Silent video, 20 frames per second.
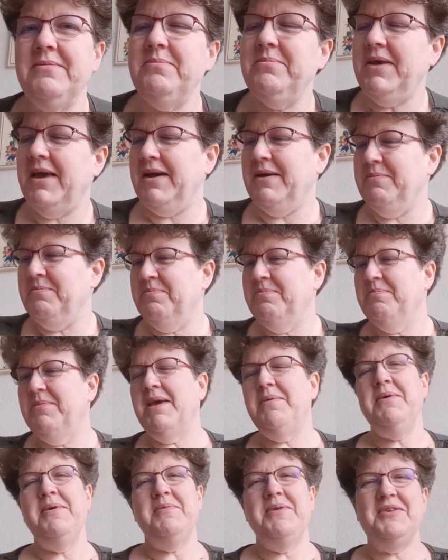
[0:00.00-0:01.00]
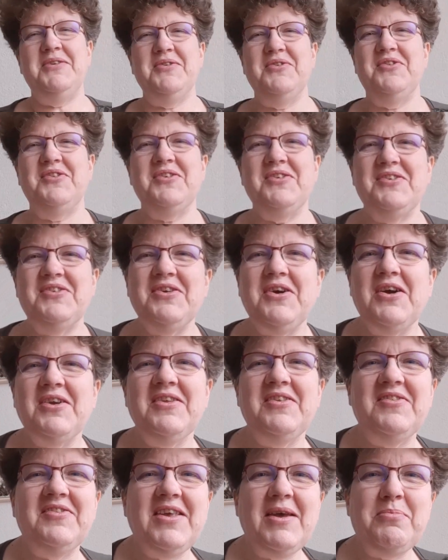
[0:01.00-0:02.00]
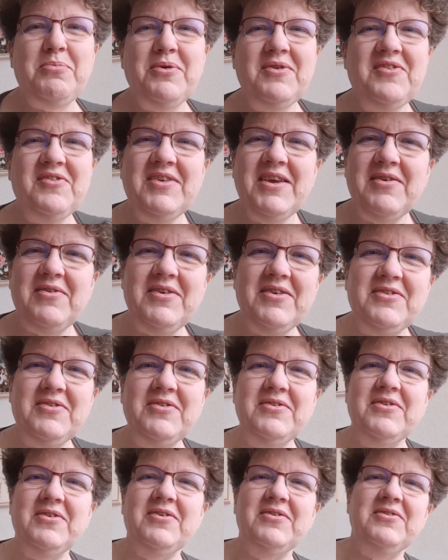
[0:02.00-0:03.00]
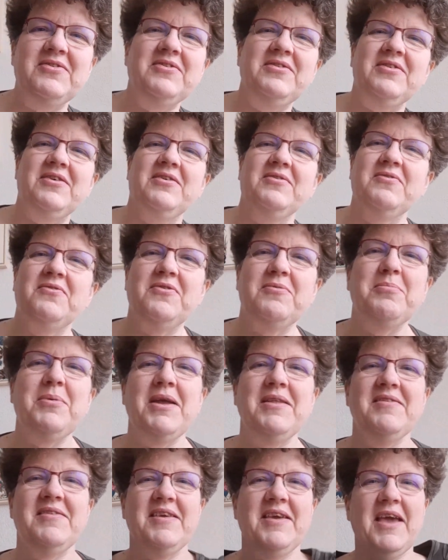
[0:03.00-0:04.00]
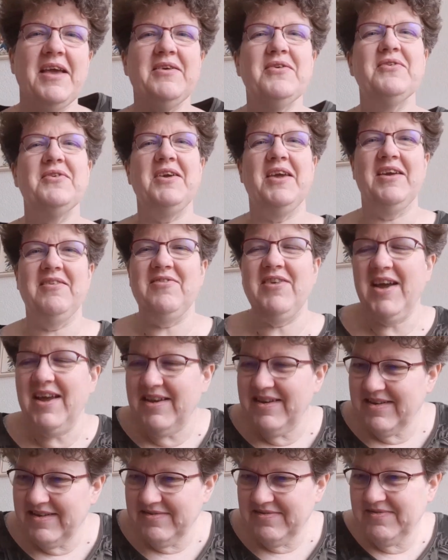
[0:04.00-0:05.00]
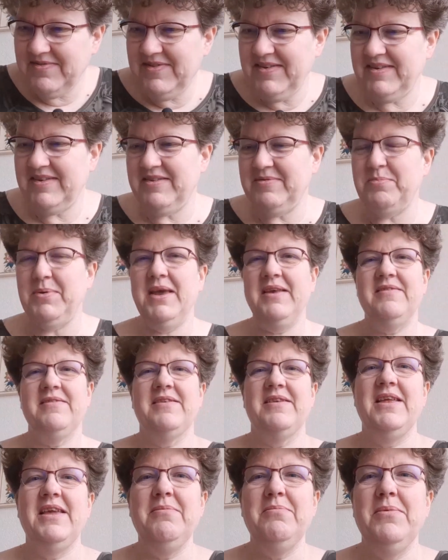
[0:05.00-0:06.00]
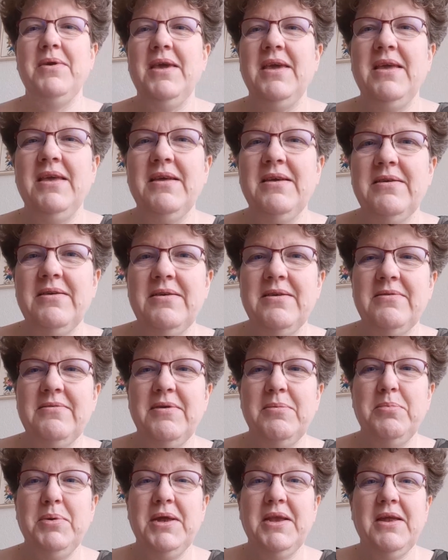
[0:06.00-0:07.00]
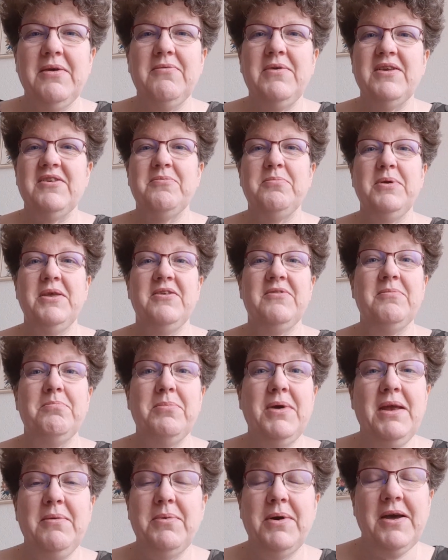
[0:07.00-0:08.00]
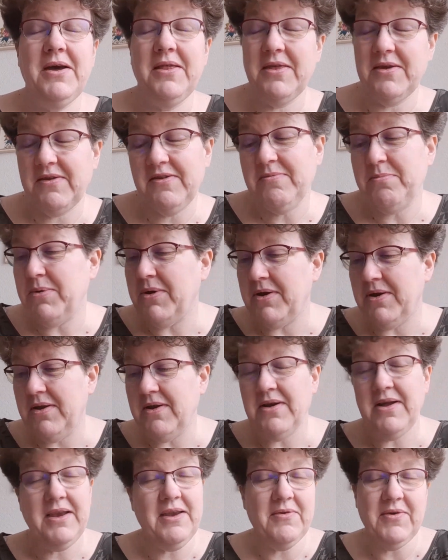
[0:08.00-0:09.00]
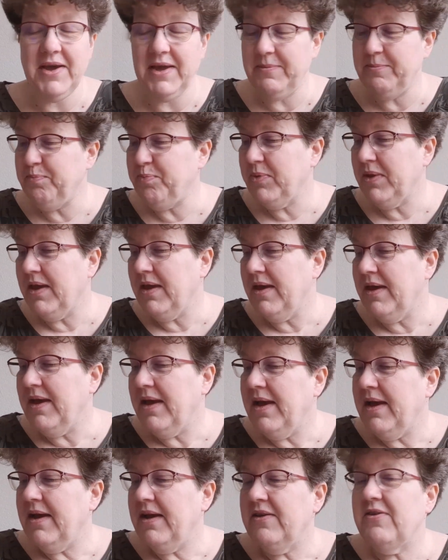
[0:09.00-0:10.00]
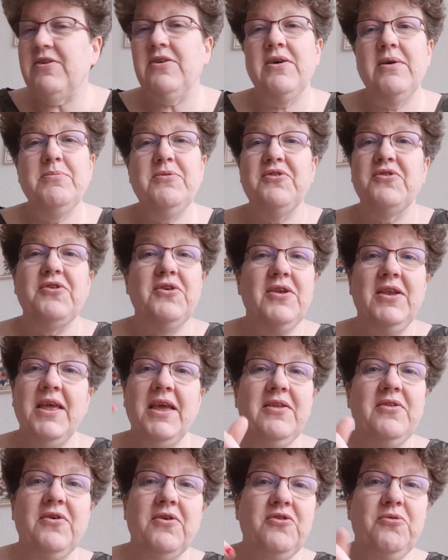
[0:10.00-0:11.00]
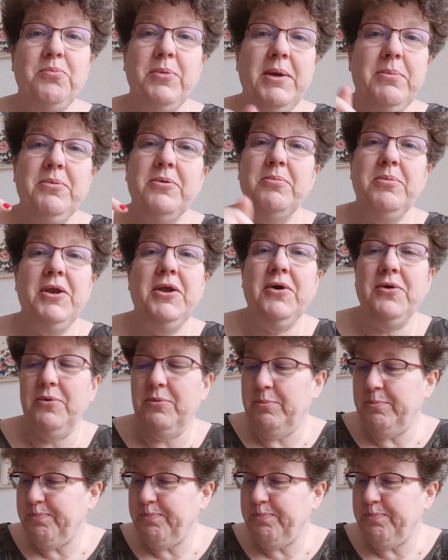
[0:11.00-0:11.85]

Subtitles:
Yeah, maybe we should start a separate series on fermenting and cooking, right? Which is basically me repeating recipes made by others, but anyway. So I'm just going to link those people below.